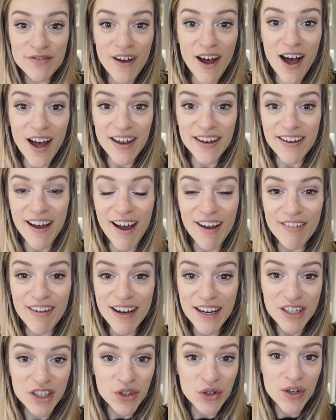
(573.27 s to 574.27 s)
fun. I
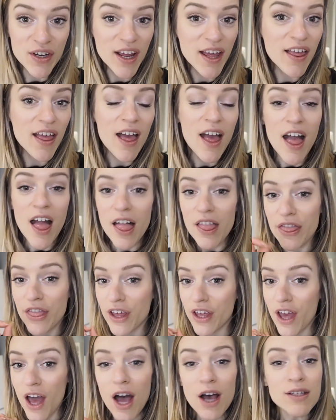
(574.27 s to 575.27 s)
really enjoyed it.
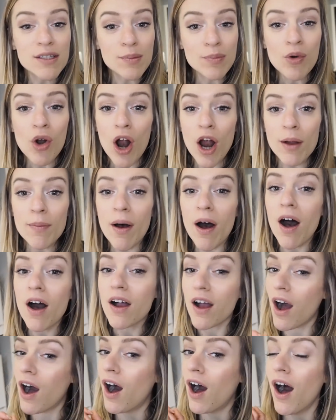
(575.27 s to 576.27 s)
The girls at
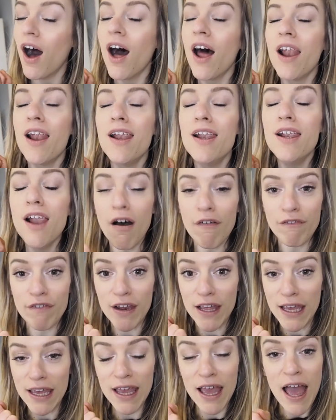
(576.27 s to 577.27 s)
Primark are
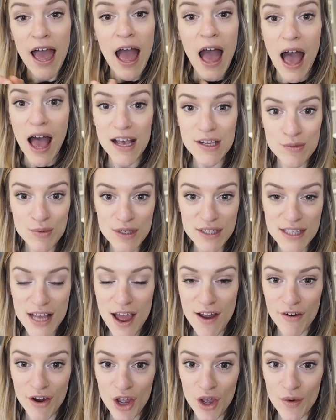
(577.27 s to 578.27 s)
lovely, as was
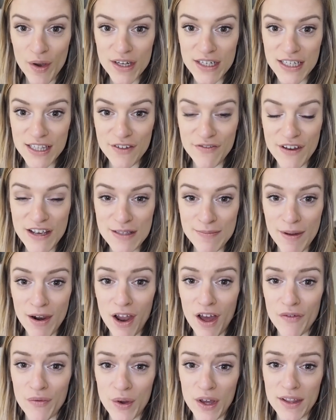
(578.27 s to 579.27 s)
Sarah, who I did the Facebook
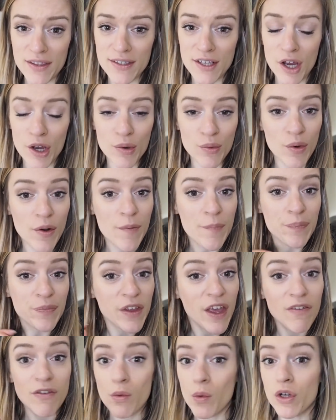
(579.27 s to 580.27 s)
Live with. So
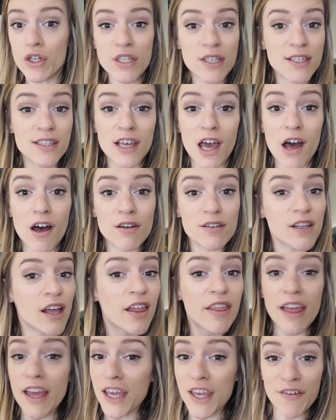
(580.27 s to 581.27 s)
if you're watching this, girls,
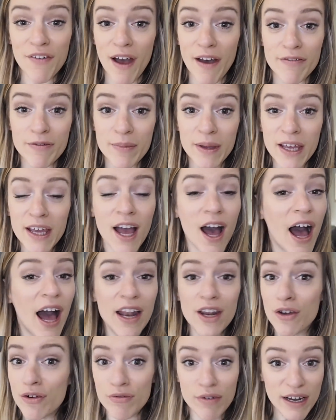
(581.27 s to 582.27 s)
thank you for having me. I
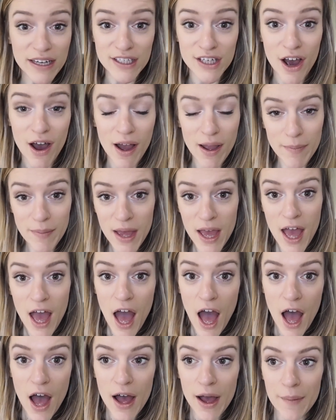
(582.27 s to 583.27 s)
had a great time.
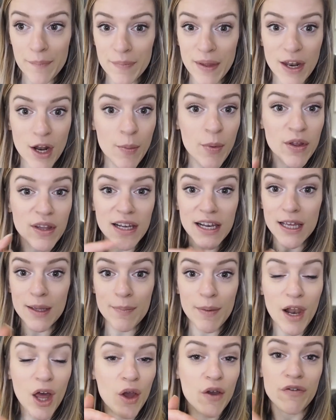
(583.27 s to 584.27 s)
And I'll put the
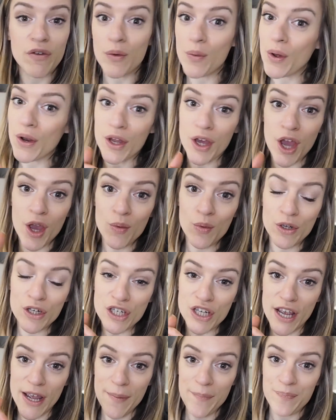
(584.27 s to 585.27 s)
link below if you want to go
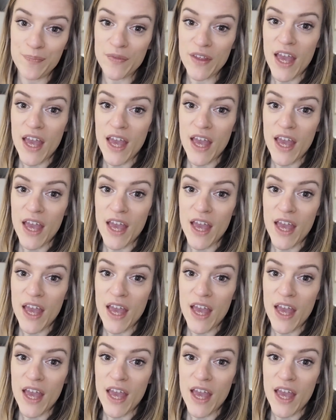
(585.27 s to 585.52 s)
watch it.